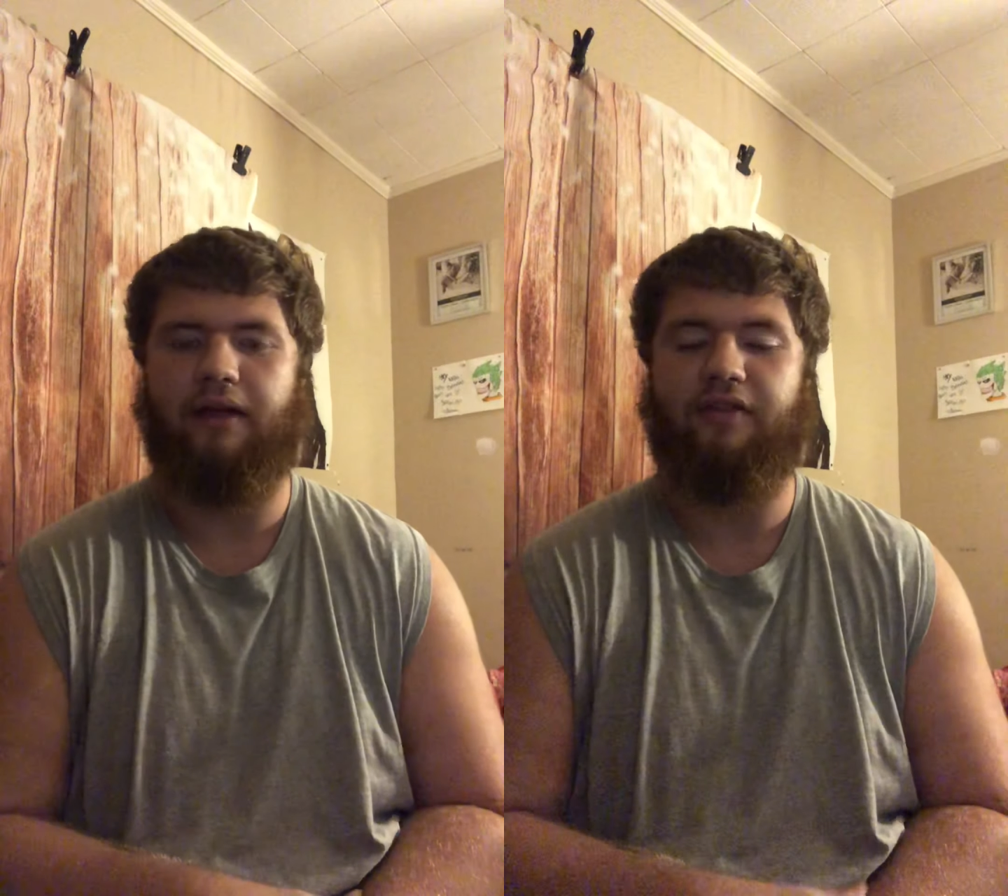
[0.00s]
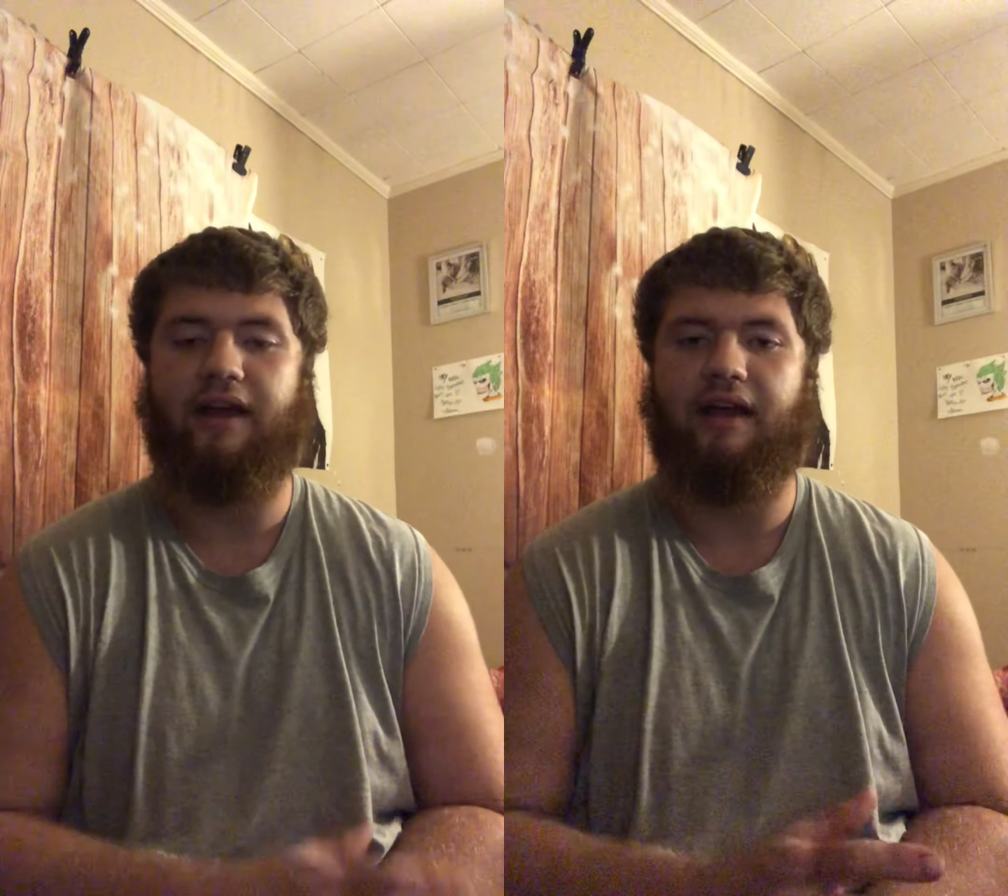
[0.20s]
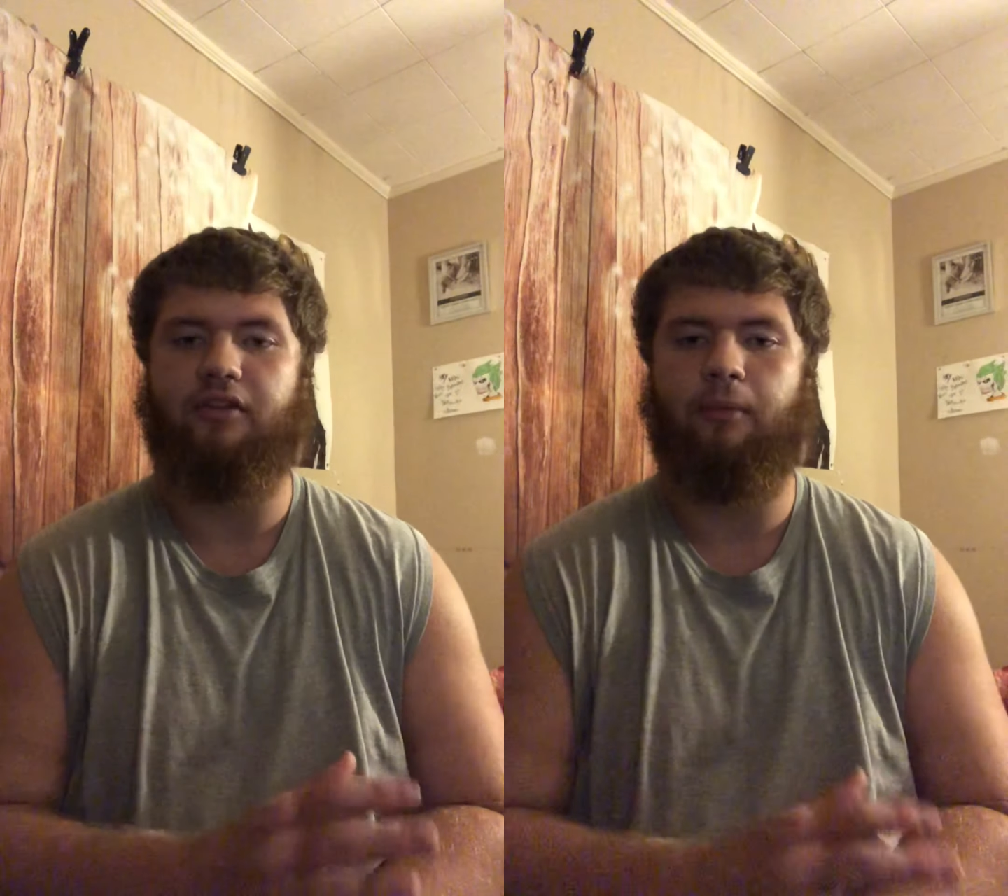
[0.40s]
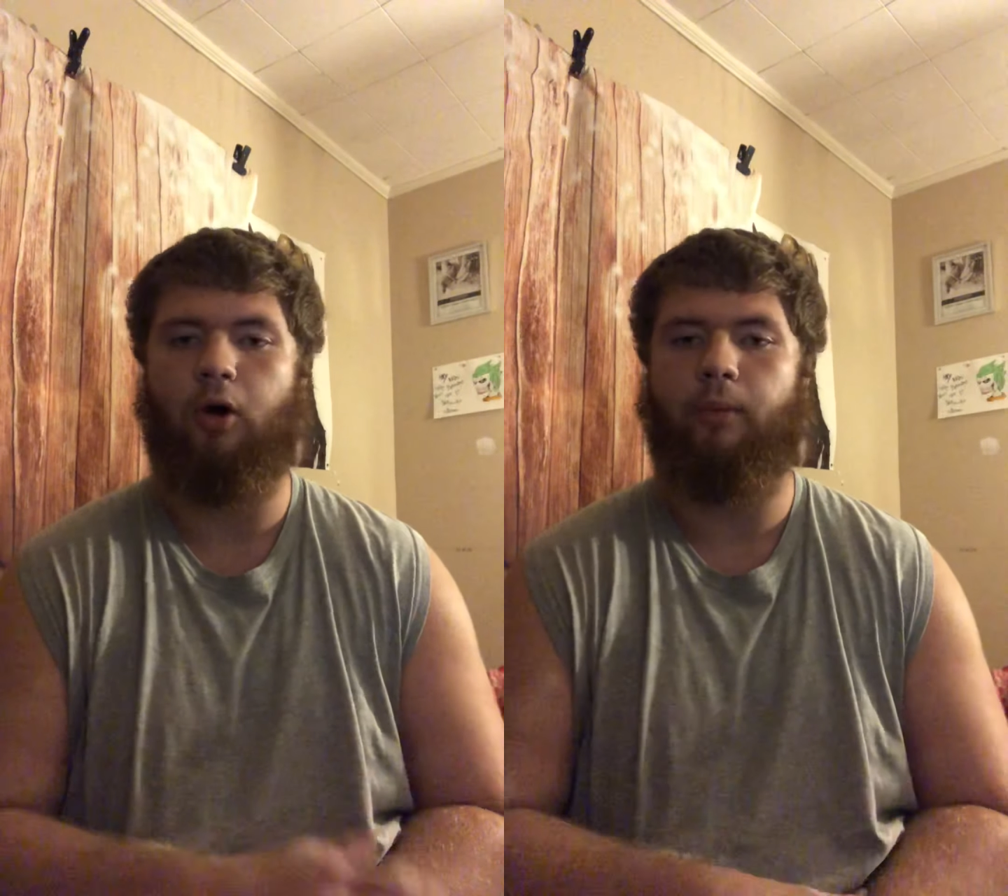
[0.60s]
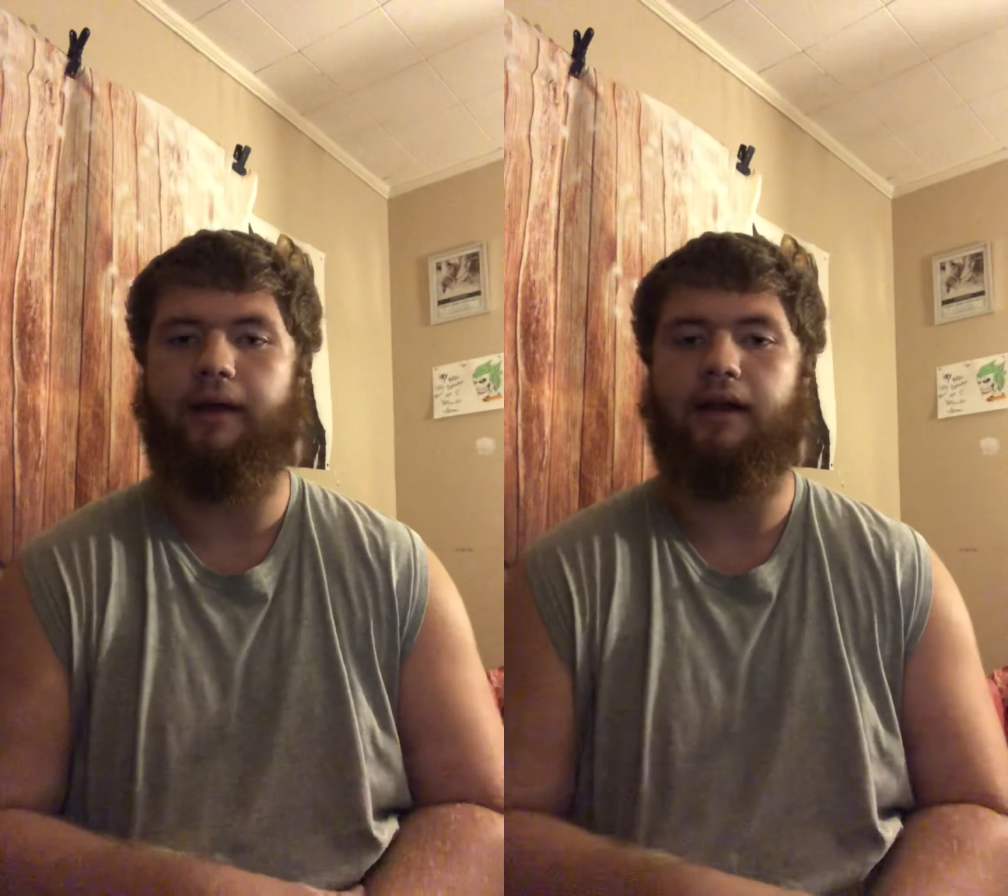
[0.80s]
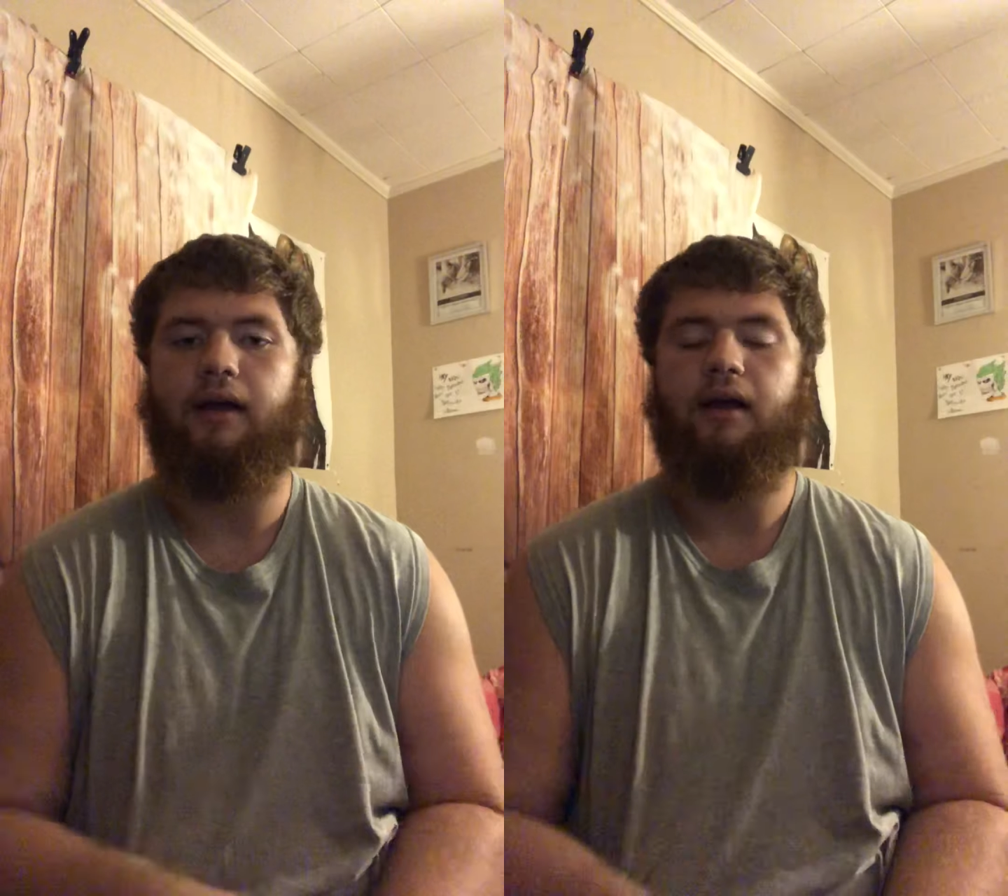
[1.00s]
I think, at the moment